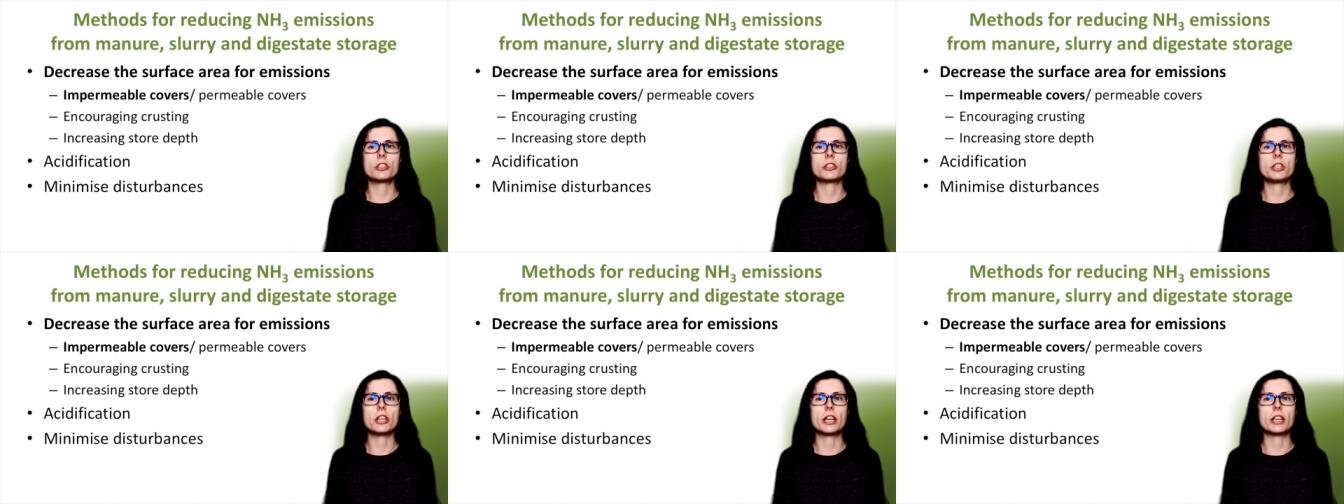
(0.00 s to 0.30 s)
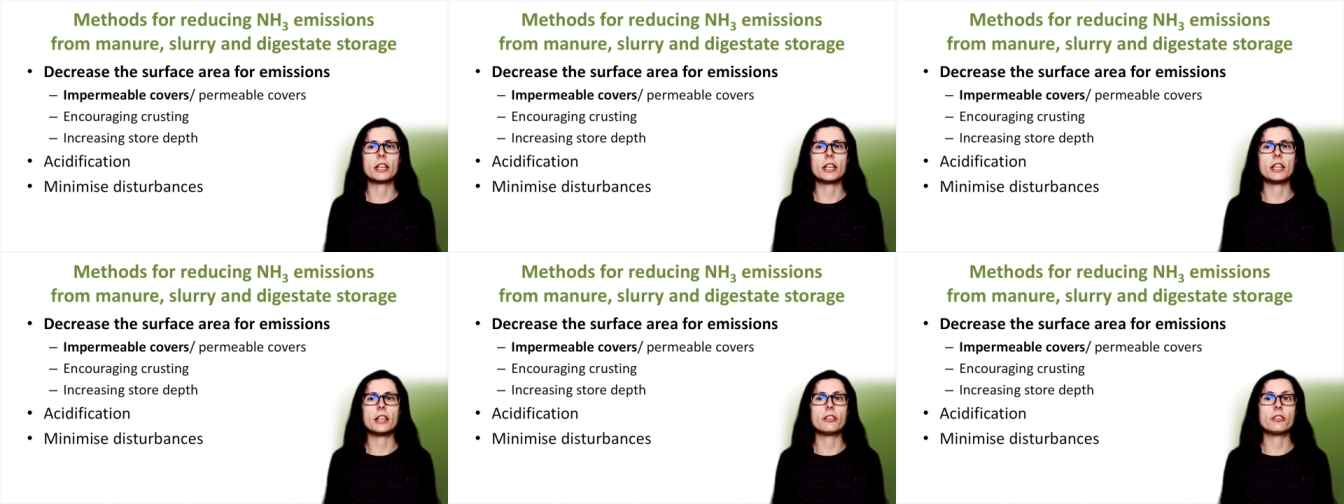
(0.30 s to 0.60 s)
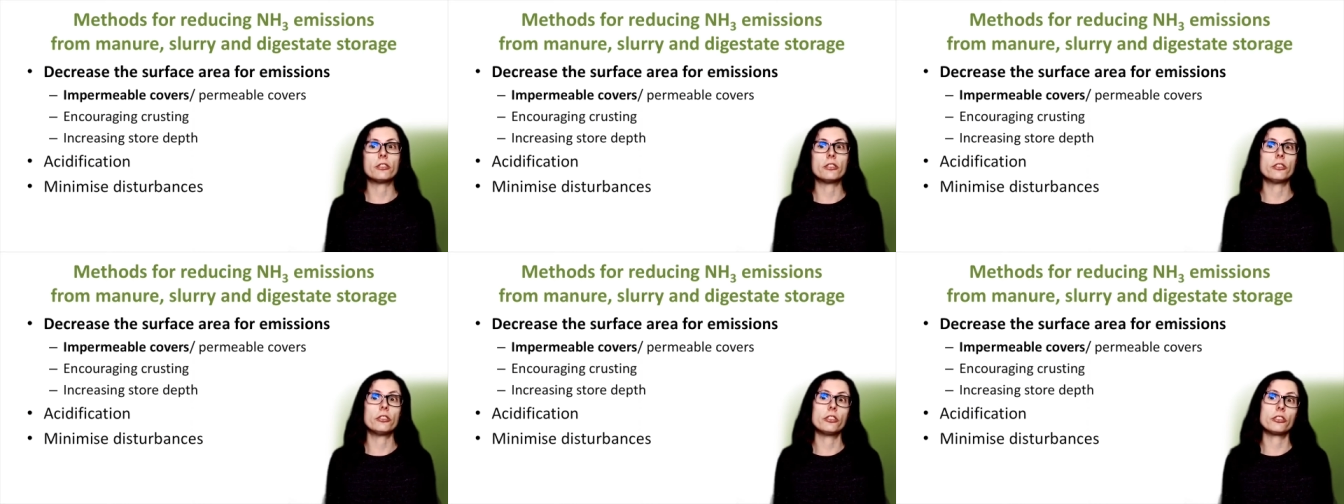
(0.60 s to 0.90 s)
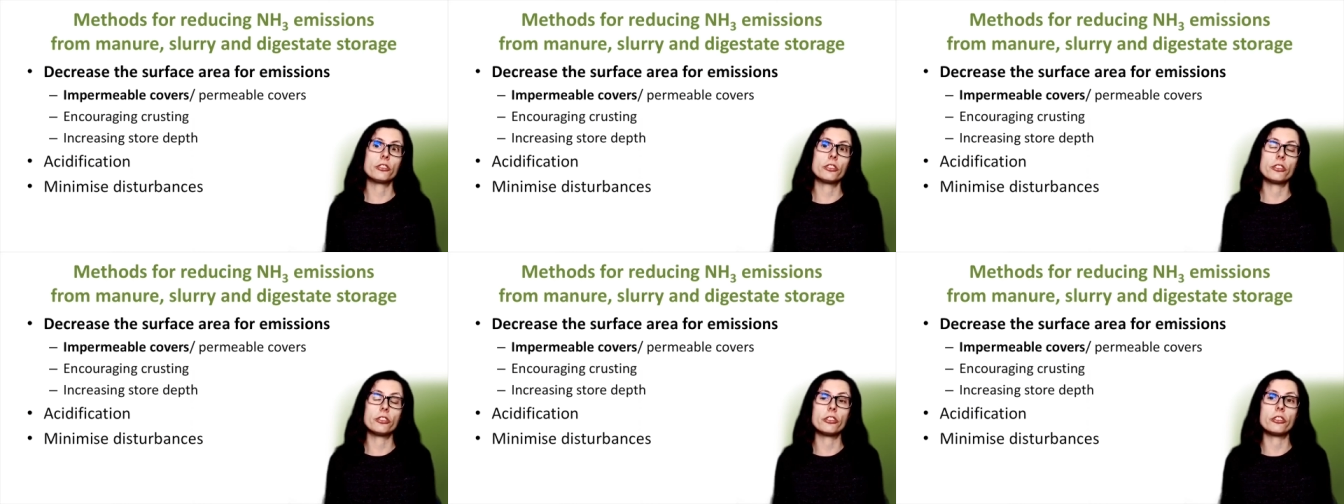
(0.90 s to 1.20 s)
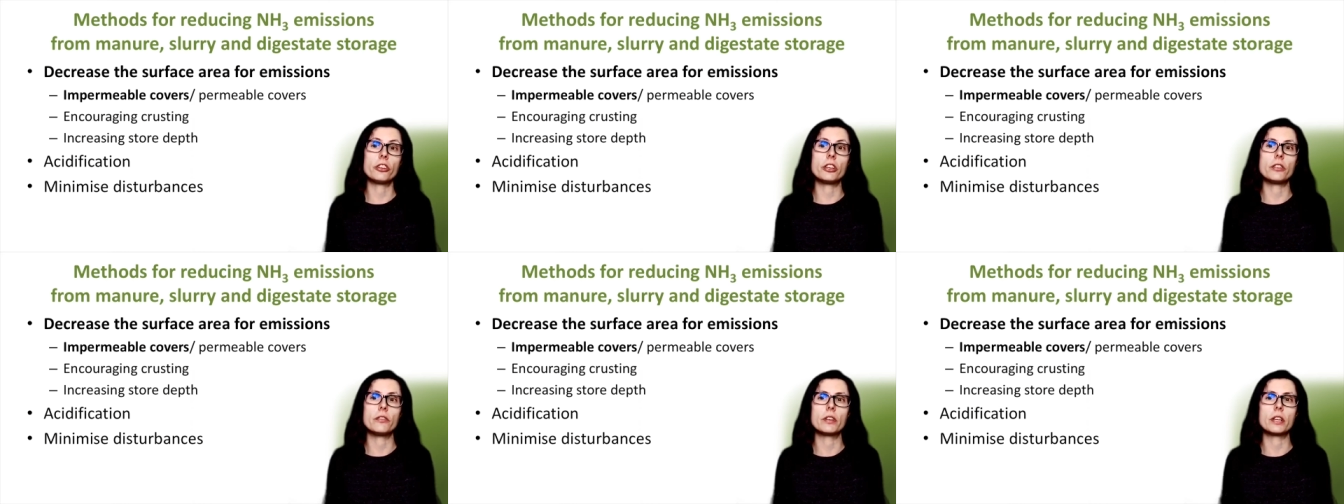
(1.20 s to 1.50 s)
techniques such as
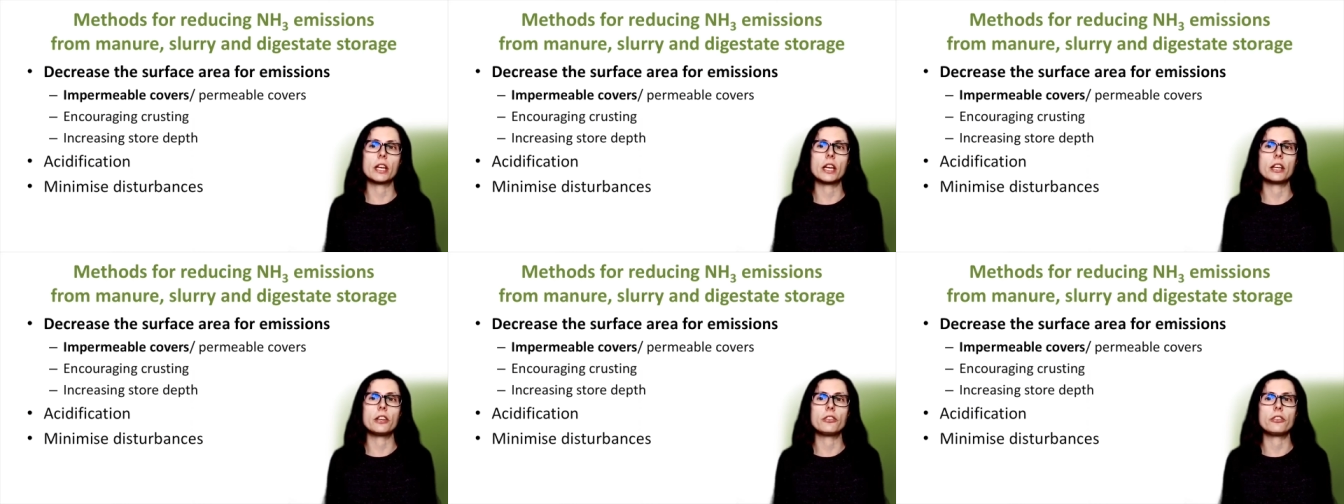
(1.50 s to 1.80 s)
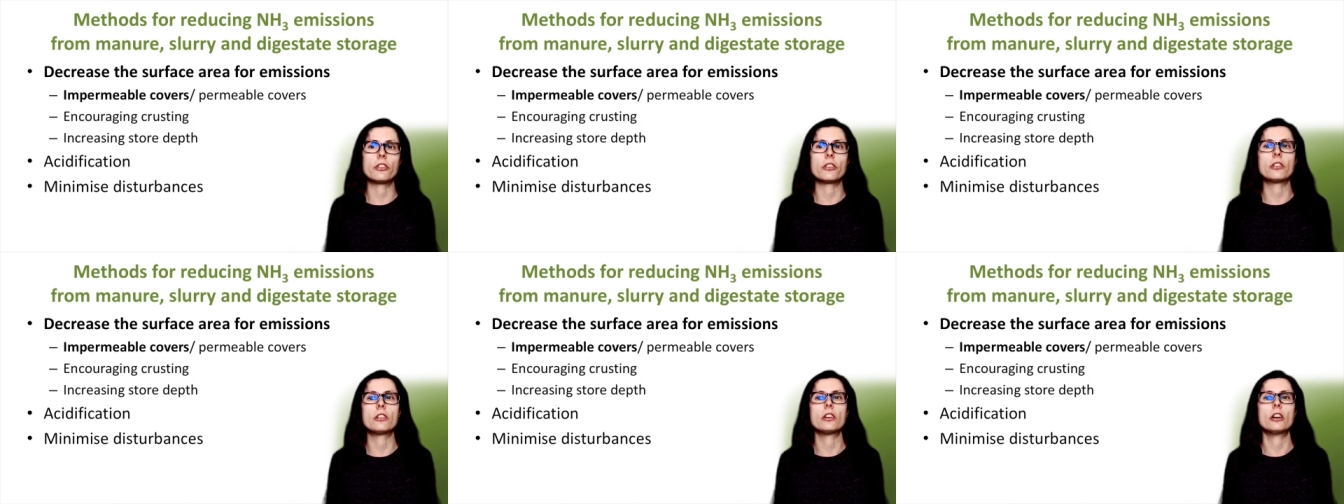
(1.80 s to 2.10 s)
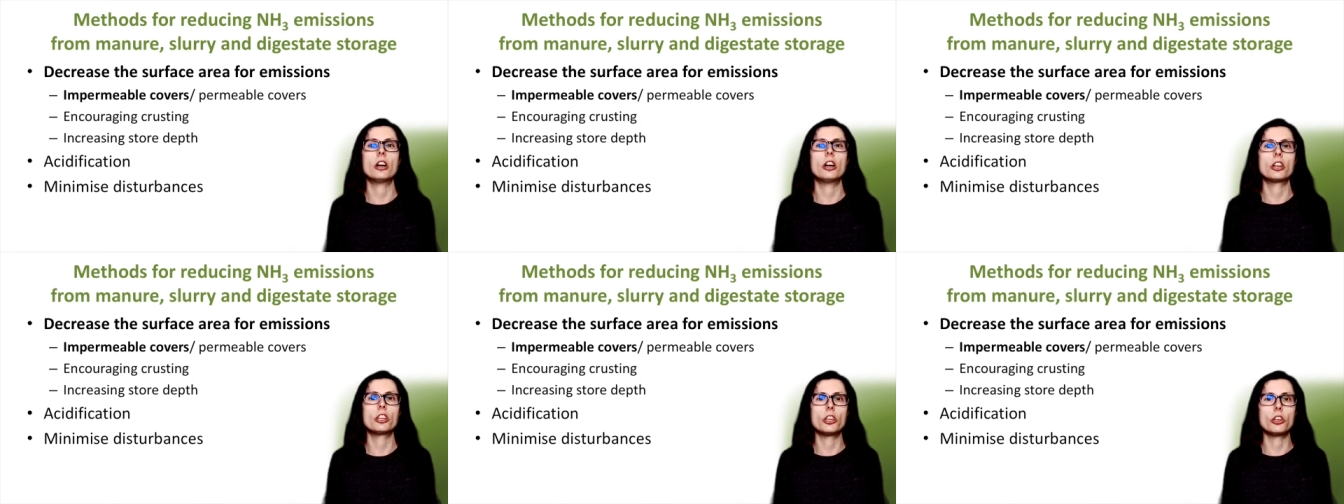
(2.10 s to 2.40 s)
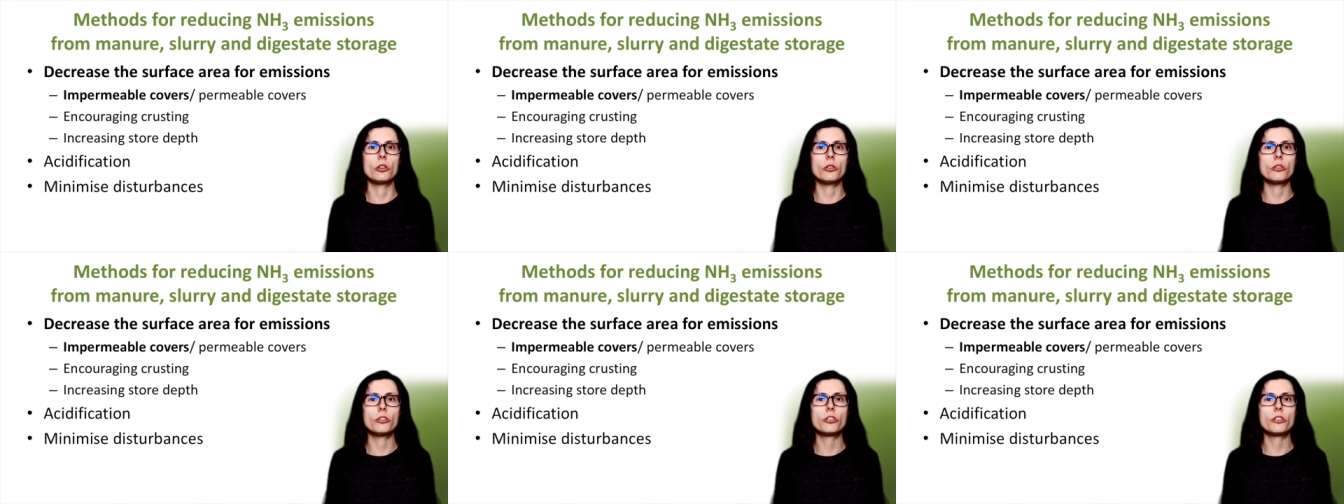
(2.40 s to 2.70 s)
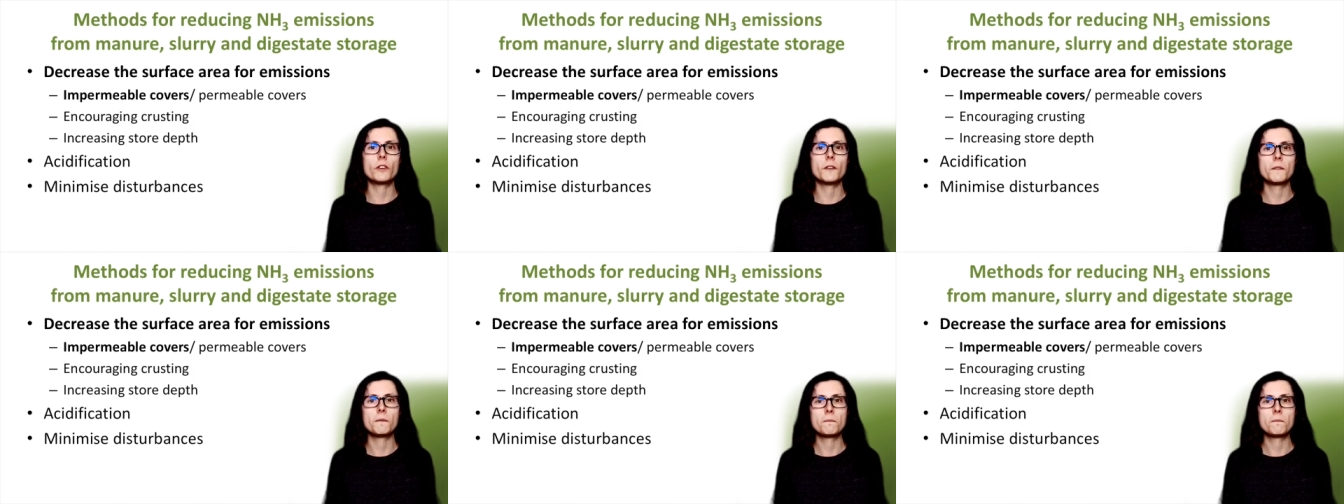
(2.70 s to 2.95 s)
acidification are used.